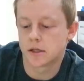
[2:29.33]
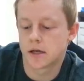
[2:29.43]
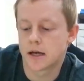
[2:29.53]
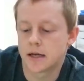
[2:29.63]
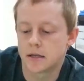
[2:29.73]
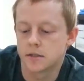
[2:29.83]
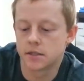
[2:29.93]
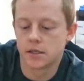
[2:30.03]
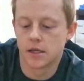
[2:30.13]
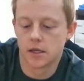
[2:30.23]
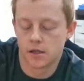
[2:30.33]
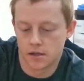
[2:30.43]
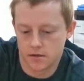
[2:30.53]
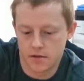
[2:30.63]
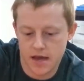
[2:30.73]
and
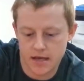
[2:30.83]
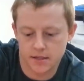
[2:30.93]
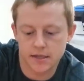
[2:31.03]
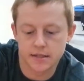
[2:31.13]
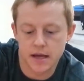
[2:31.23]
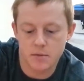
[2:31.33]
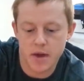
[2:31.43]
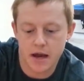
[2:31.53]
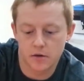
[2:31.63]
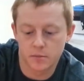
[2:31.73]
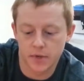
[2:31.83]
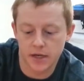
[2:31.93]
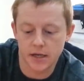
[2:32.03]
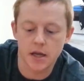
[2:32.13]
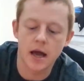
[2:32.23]
that is then powered
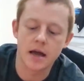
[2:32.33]
by